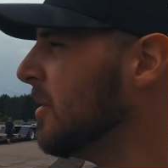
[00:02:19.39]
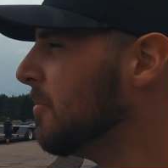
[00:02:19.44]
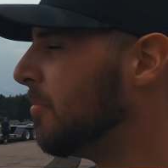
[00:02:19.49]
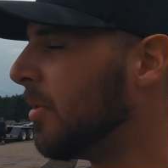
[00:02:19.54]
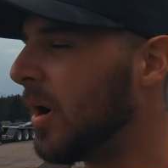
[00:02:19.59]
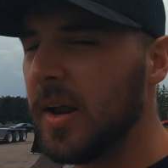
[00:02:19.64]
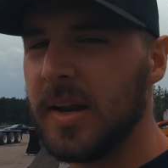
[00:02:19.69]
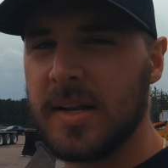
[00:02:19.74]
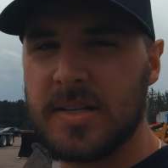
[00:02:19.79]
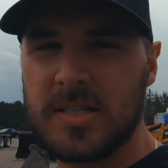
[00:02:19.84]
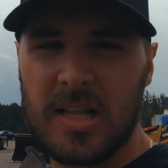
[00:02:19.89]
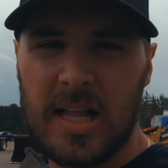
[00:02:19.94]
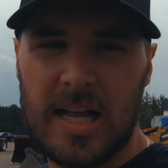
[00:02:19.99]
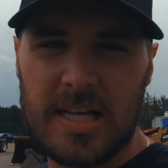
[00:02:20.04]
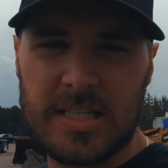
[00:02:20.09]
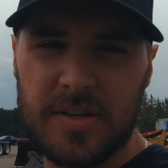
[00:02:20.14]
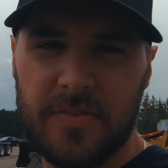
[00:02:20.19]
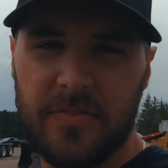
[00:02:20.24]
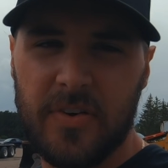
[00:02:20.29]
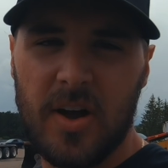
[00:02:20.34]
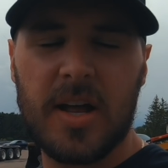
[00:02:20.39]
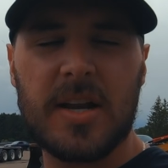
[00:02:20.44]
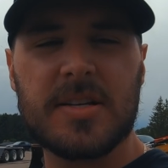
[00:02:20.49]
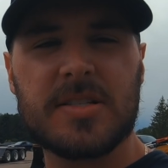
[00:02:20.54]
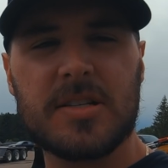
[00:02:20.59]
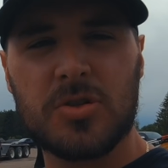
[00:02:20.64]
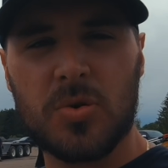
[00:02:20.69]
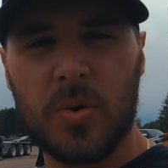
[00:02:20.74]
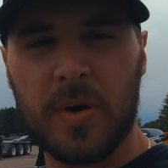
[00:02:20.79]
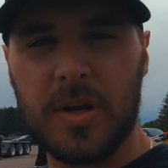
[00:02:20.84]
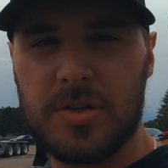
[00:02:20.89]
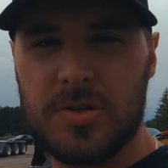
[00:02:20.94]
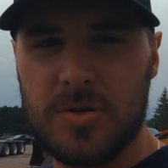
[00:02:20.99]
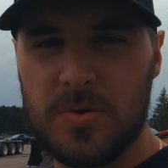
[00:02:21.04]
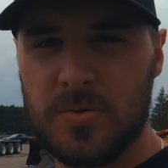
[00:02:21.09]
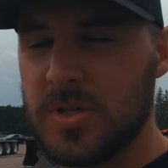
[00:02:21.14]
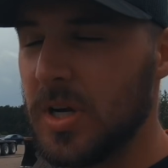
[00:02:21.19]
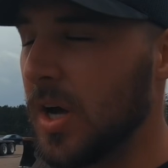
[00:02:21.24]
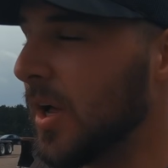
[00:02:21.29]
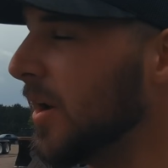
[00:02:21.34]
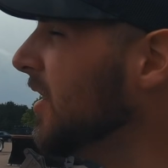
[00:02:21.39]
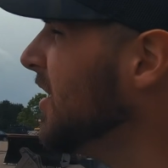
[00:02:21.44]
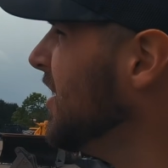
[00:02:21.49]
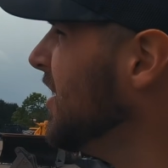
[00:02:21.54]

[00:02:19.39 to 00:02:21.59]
but it's classified as a 22 ton.